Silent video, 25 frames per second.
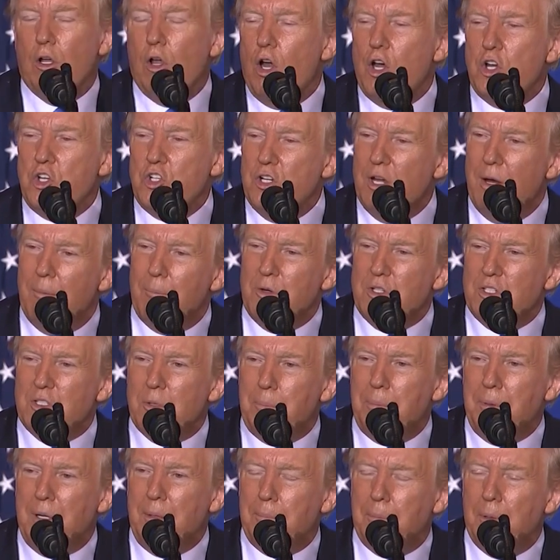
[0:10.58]
There are large
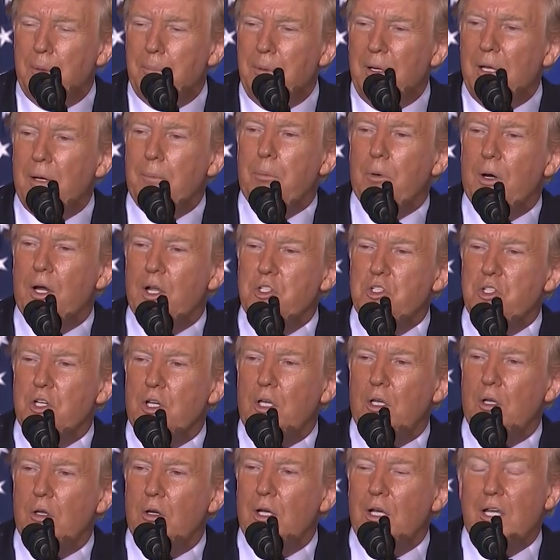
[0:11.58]
numbers of people being
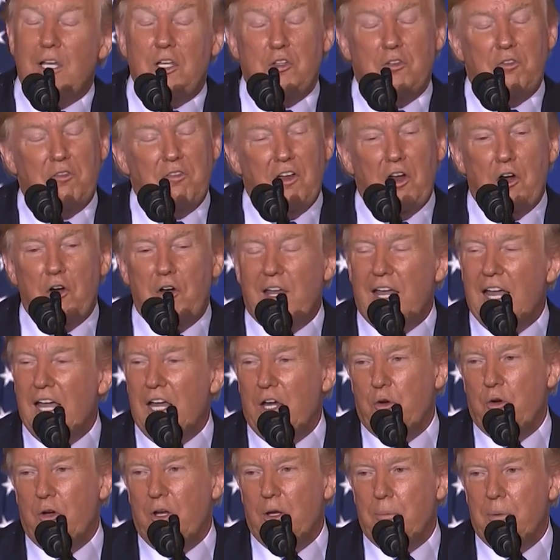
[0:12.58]
prosecuted. He's very
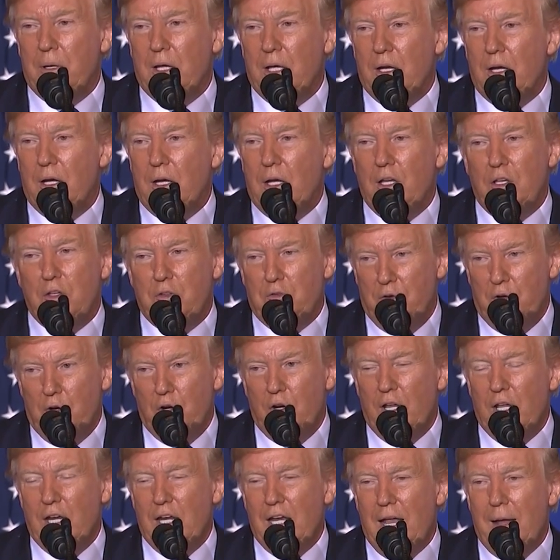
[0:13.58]
angry about it, he's
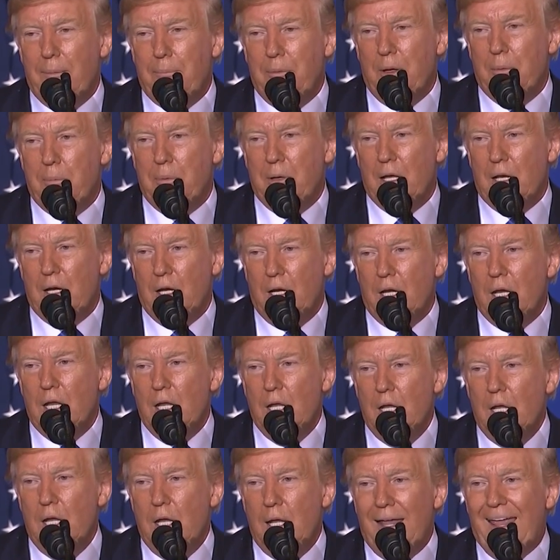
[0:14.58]
very unhappy about it.
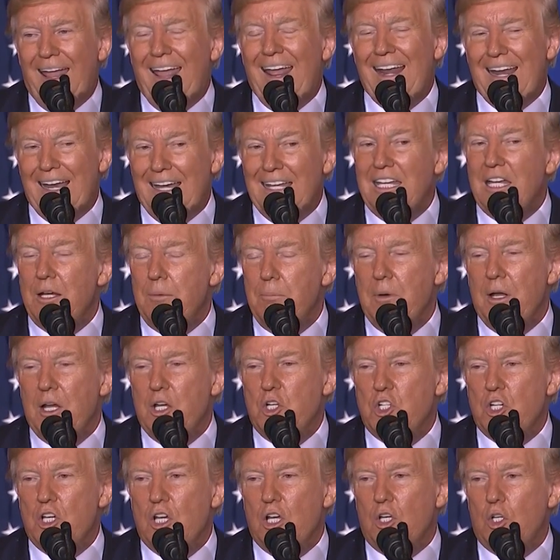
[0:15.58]
And I did
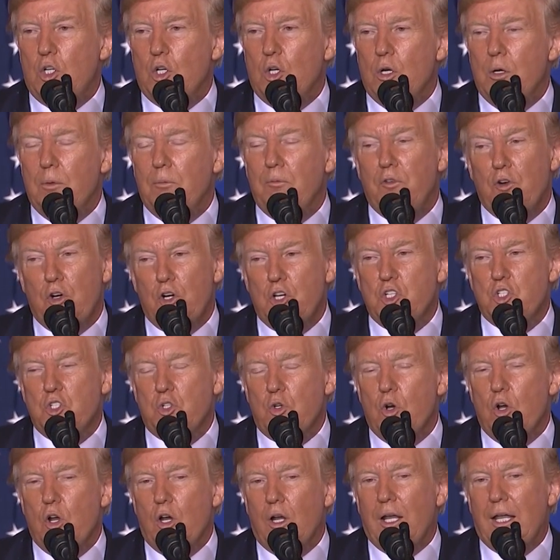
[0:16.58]
mention it to him very
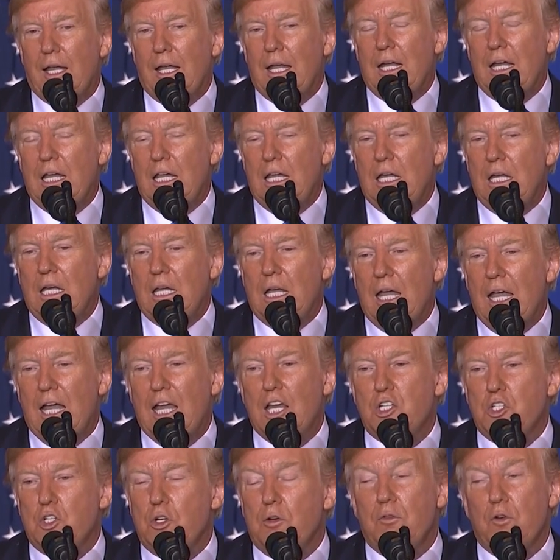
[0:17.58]
strongly, and he
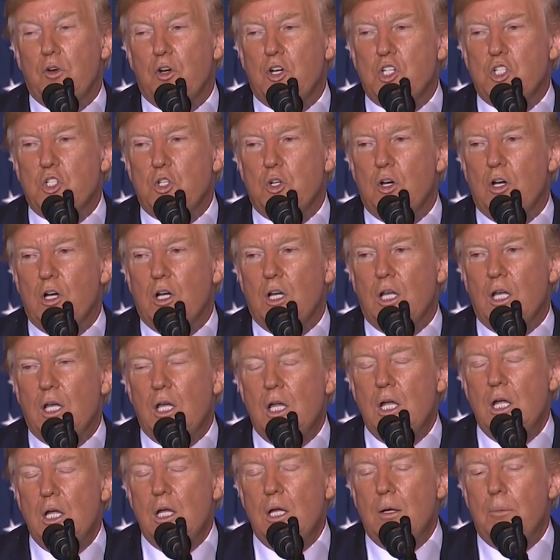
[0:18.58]
answered very
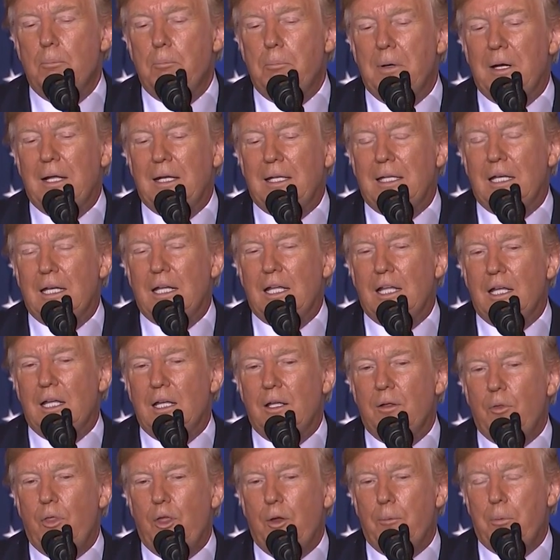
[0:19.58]
strongly. But
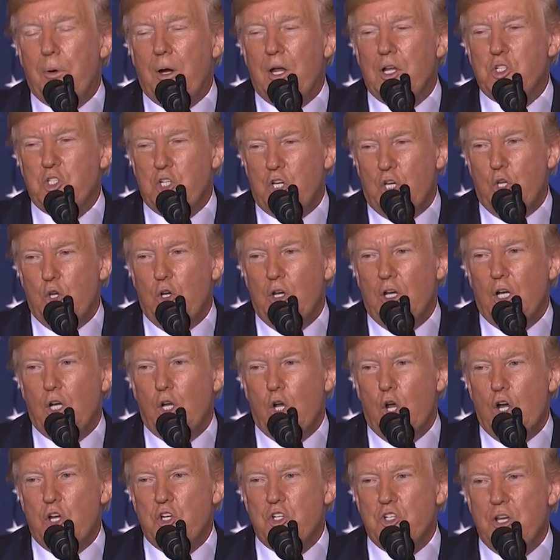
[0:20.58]
uh, they're
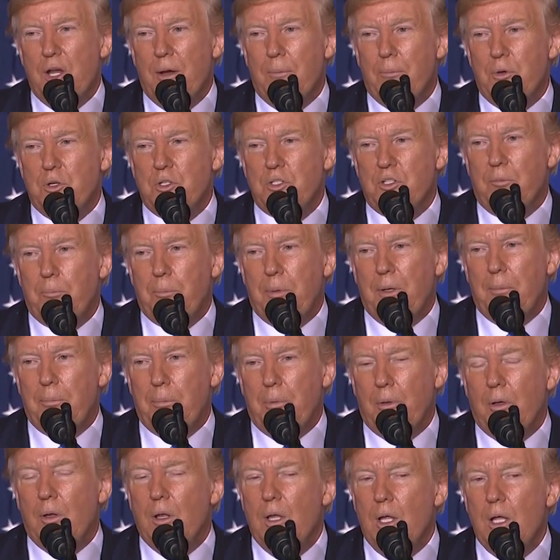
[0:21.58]
prosecuting large numbers of
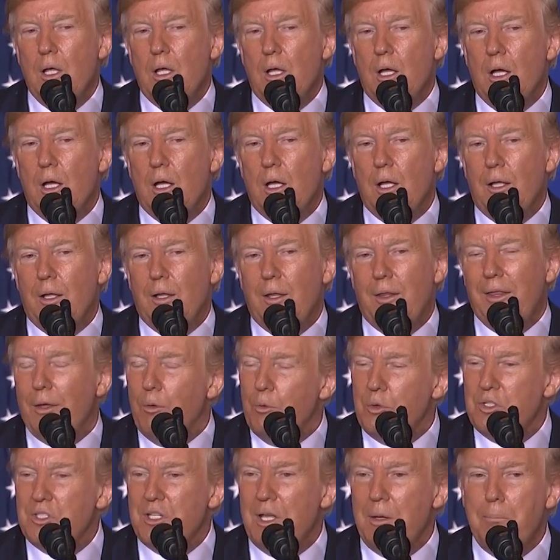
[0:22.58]
people. Uh,
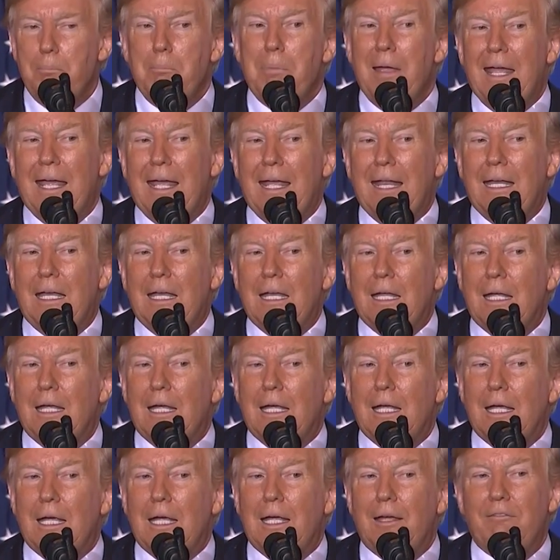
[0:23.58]
that was a bad
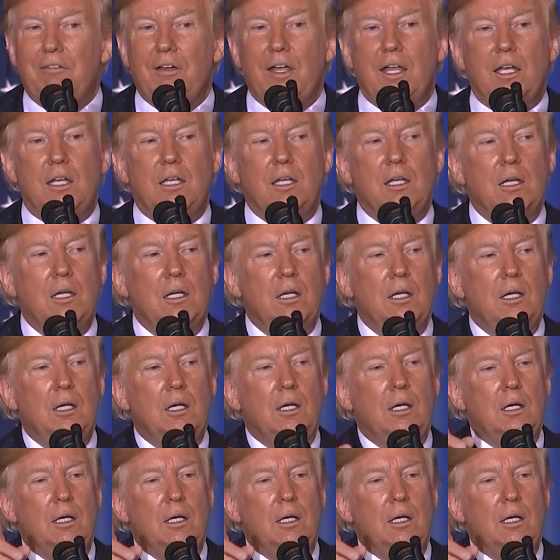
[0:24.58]
event.